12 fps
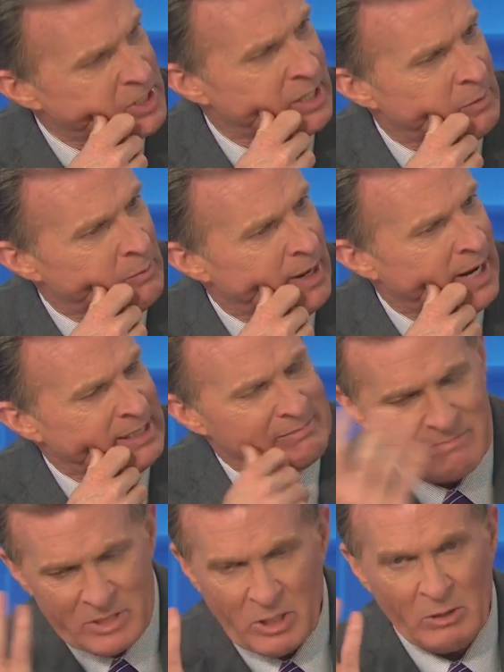something yeah, about it.
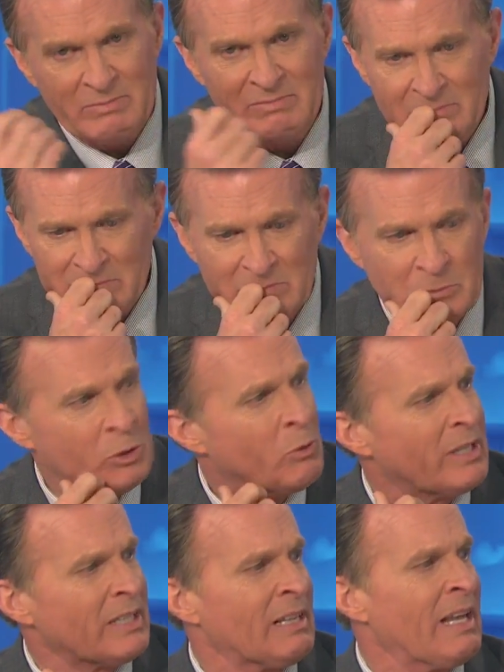So absolutely. Do
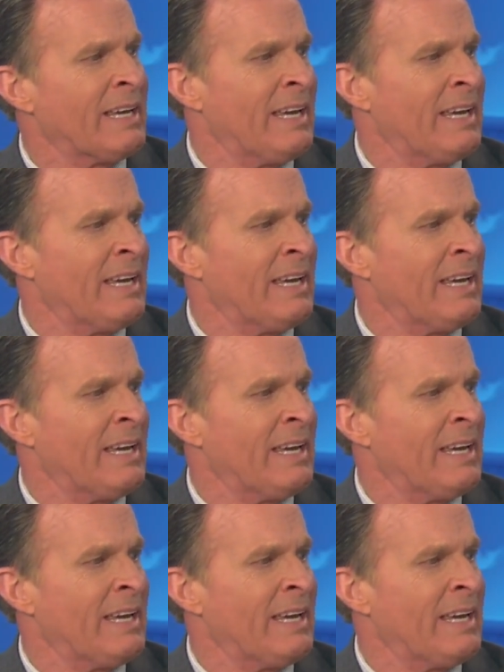what little I